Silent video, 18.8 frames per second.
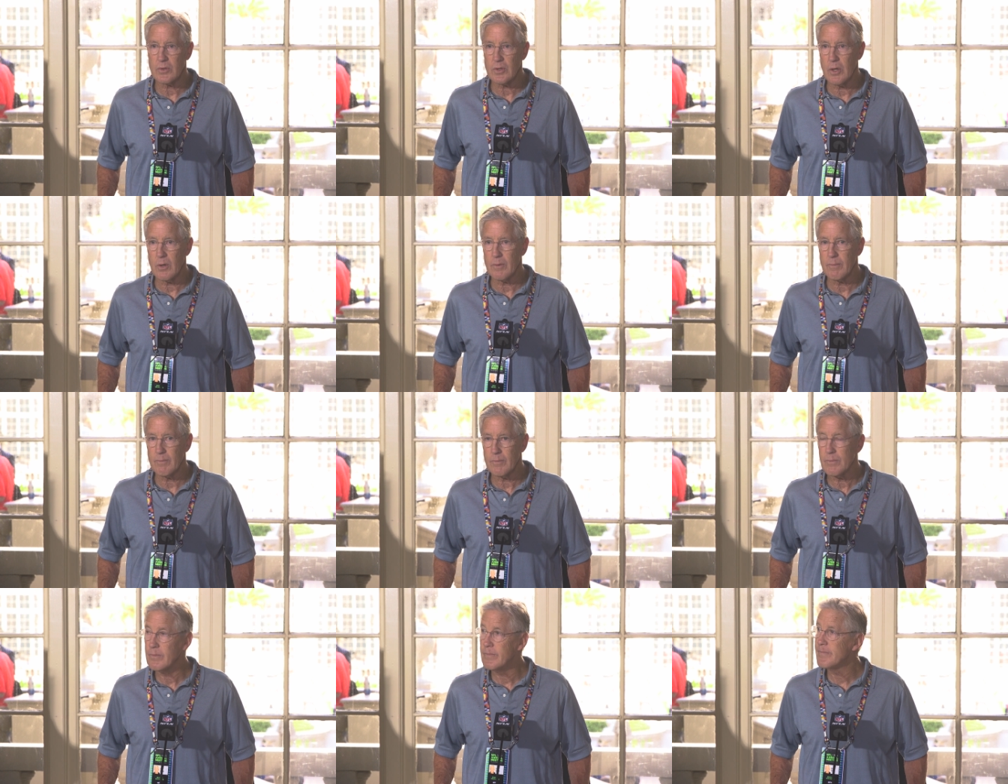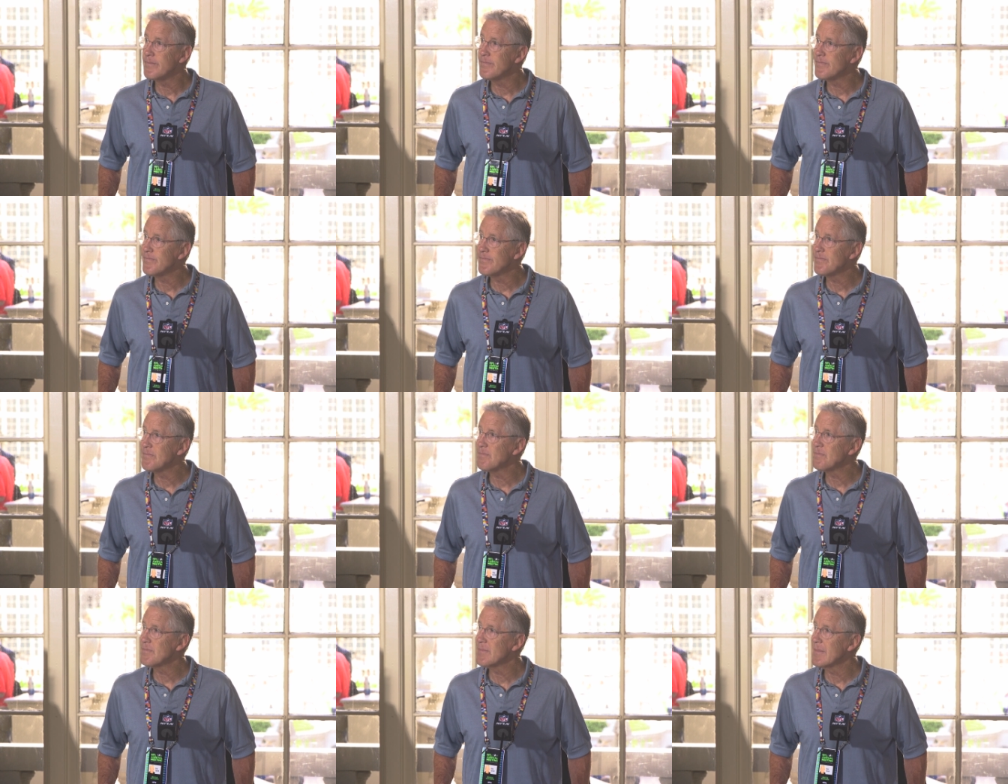So, how do you,
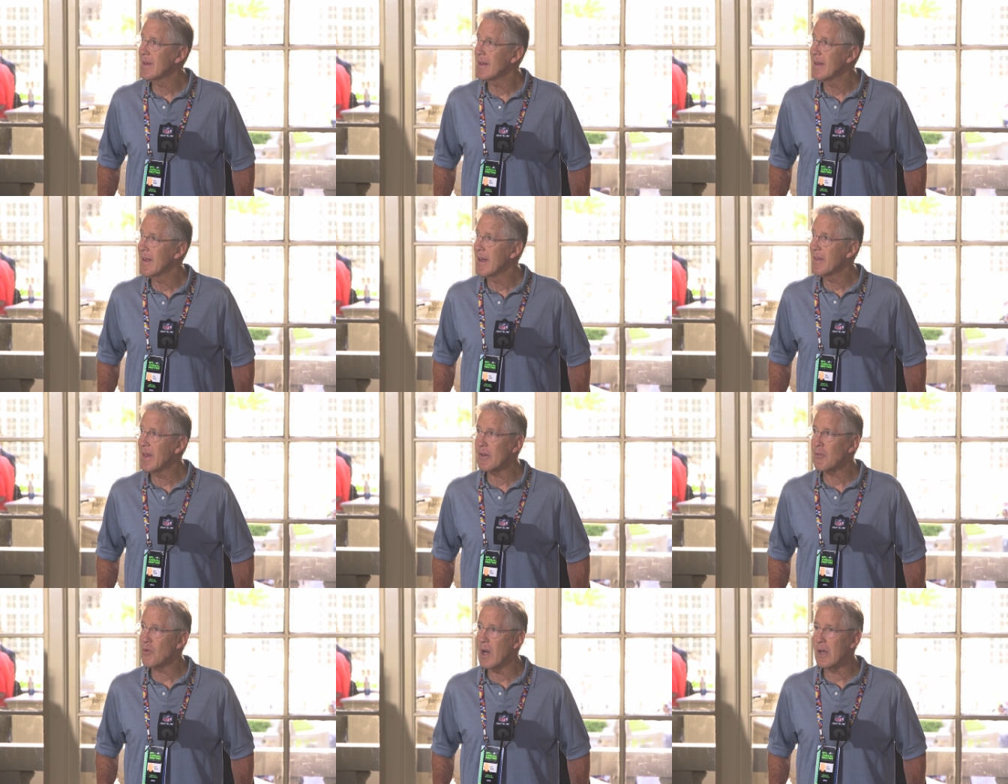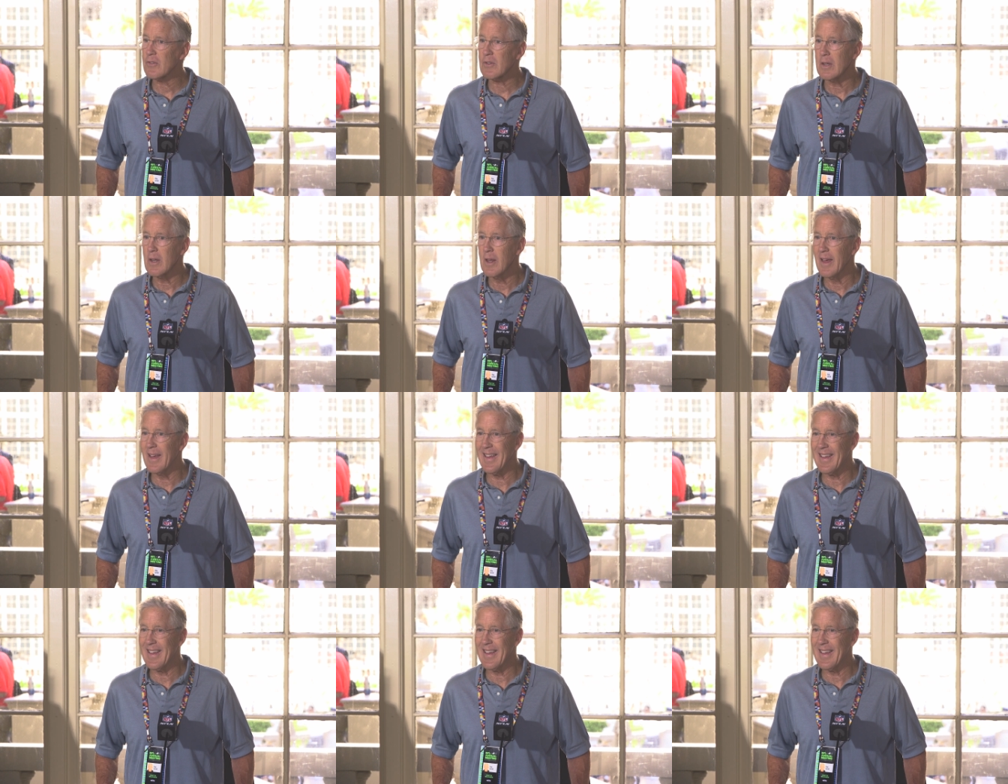how do thanks for asking.